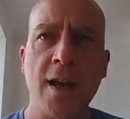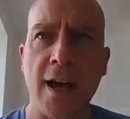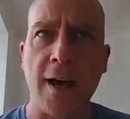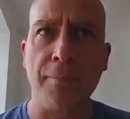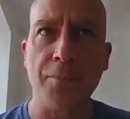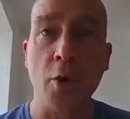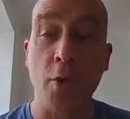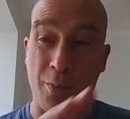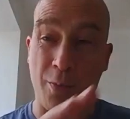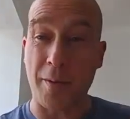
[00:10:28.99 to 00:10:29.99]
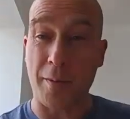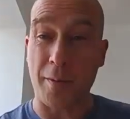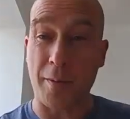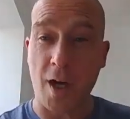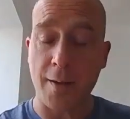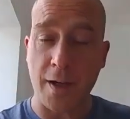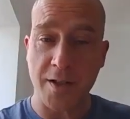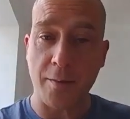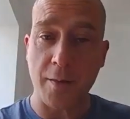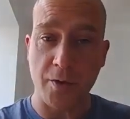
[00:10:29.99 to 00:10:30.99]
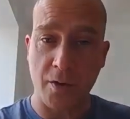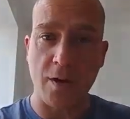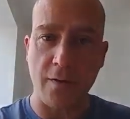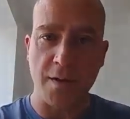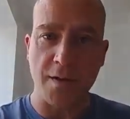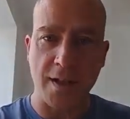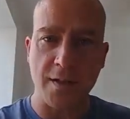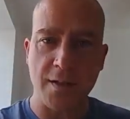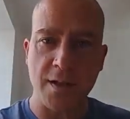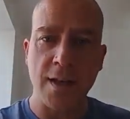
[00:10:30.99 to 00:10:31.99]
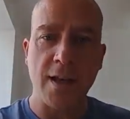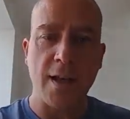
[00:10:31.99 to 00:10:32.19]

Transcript: We could probably talk about some of those grievances